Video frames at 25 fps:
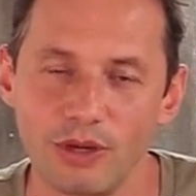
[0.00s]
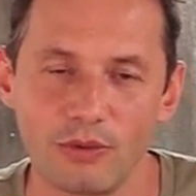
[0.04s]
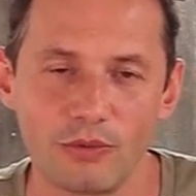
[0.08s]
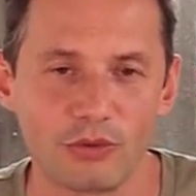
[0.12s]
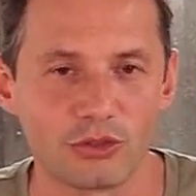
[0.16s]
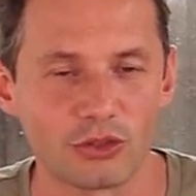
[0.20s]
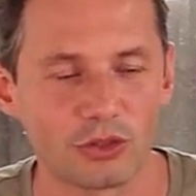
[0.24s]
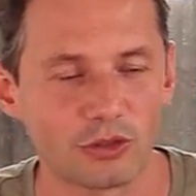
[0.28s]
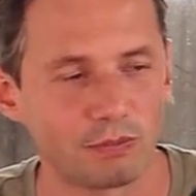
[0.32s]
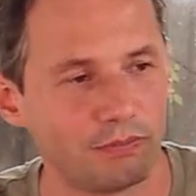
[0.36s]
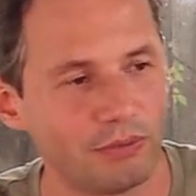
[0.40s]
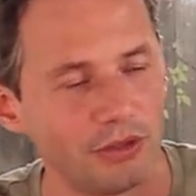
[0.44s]
I
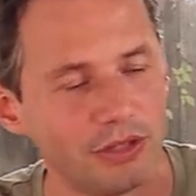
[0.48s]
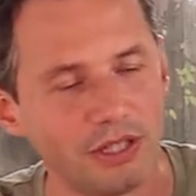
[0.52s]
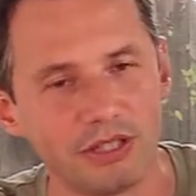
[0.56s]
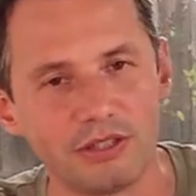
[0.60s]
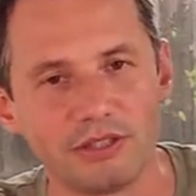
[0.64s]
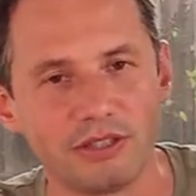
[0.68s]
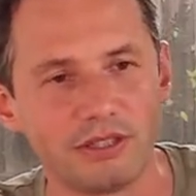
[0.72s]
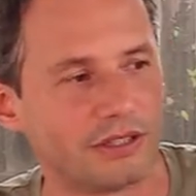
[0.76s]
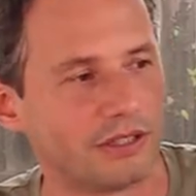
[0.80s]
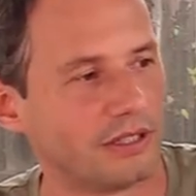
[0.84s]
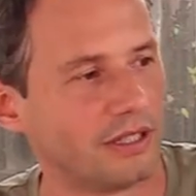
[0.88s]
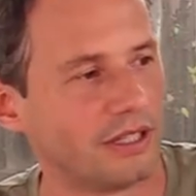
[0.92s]
was just
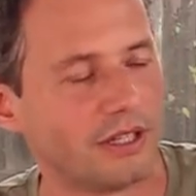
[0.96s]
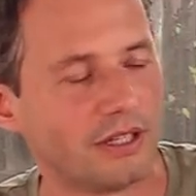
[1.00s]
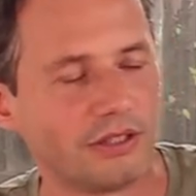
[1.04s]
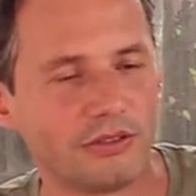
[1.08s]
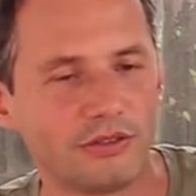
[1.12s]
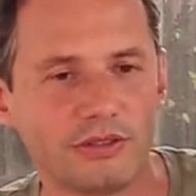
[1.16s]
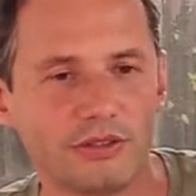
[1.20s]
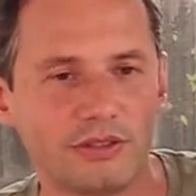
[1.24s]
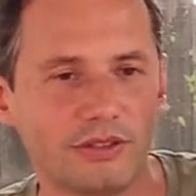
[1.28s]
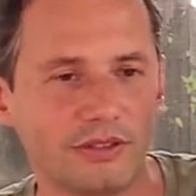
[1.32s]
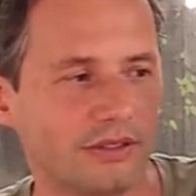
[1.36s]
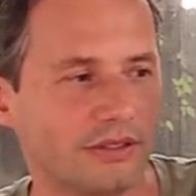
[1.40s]
putting
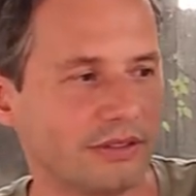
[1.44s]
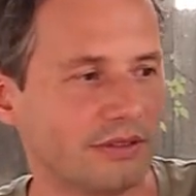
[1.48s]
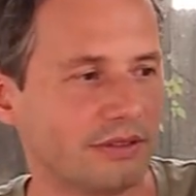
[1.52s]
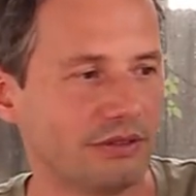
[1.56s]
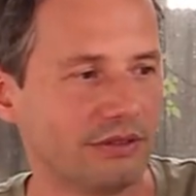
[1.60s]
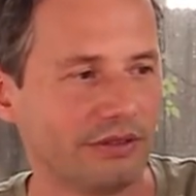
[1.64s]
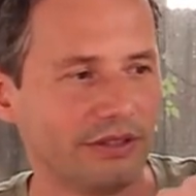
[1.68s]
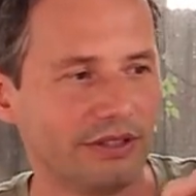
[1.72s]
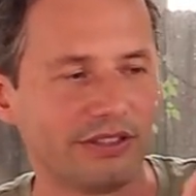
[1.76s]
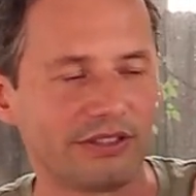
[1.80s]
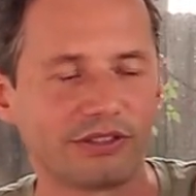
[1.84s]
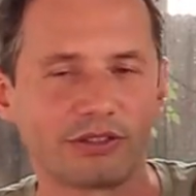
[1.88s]

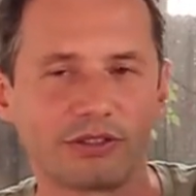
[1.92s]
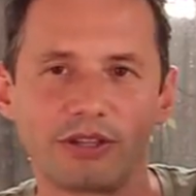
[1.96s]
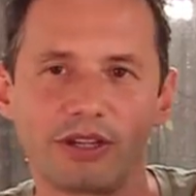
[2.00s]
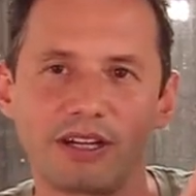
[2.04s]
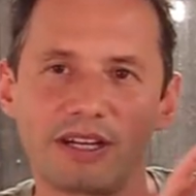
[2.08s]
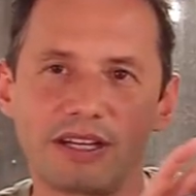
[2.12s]
this on a